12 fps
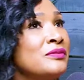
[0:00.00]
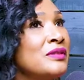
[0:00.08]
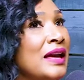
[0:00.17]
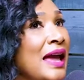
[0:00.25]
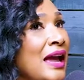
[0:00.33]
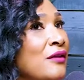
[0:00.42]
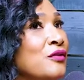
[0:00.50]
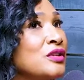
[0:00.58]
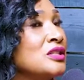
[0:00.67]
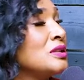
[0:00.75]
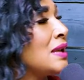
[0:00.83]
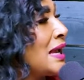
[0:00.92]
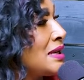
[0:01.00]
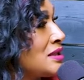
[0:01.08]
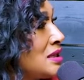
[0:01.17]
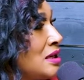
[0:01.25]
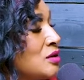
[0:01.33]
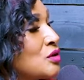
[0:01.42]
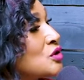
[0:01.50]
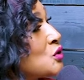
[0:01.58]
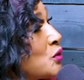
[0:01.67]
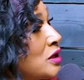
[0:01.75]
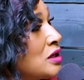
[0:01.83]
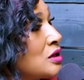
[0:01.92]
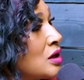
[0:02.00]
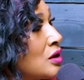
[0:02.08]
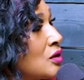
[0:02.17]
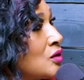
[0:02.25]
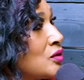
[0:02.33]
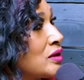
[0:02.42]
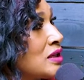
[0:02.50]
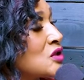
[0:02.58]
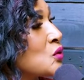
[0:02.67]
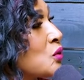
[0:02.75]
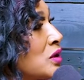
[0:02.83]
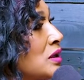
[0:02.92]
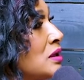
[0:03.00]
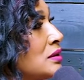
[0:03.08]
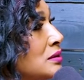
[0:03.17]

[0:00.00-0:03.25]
the average nineteen or twenty year old is really